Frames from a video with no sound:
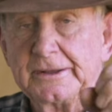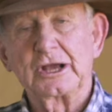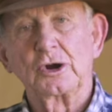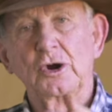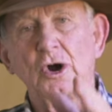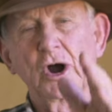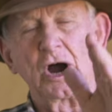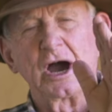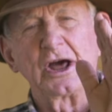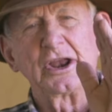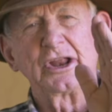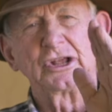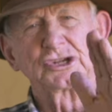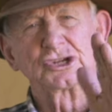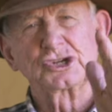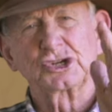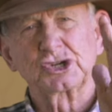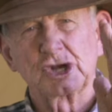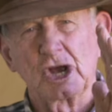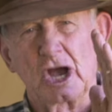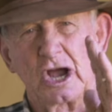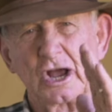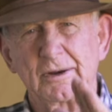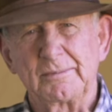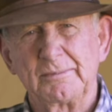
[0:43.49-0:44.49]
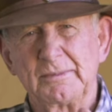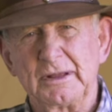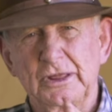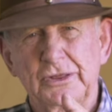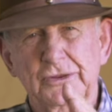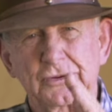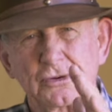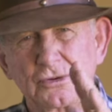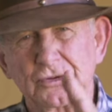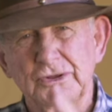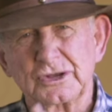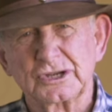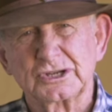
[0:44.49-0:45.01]
God has shown me
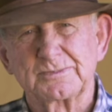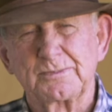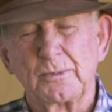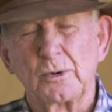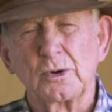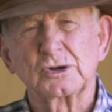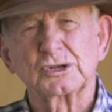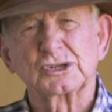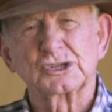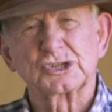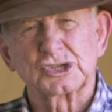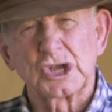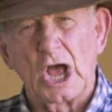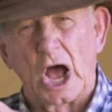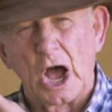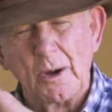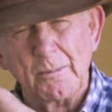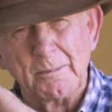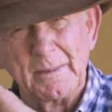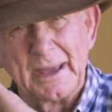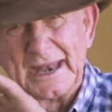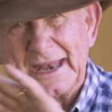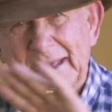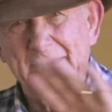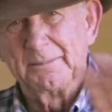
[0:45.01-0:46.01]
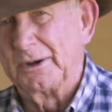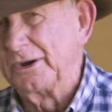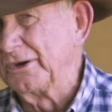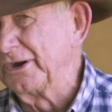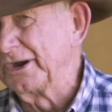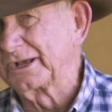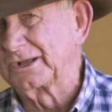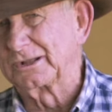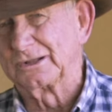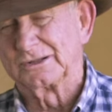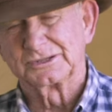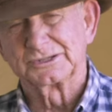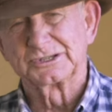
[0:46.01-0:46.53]
through this book so many
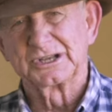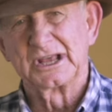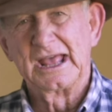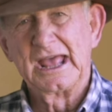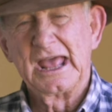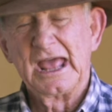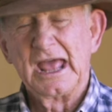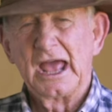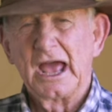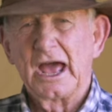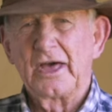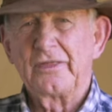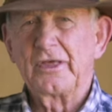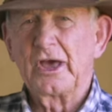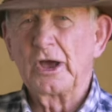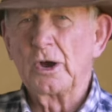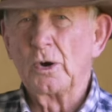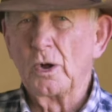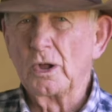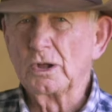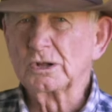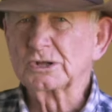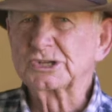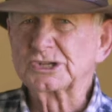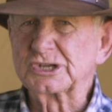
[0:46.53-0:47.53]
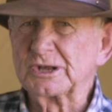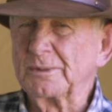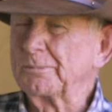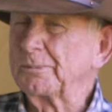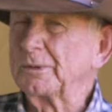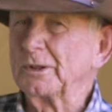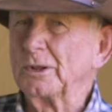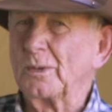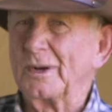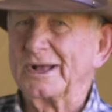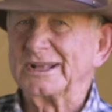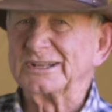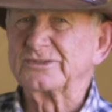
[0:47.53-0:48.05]
miracles, and they're all
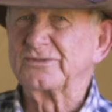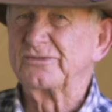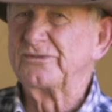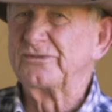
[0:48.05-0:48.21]
simple ones,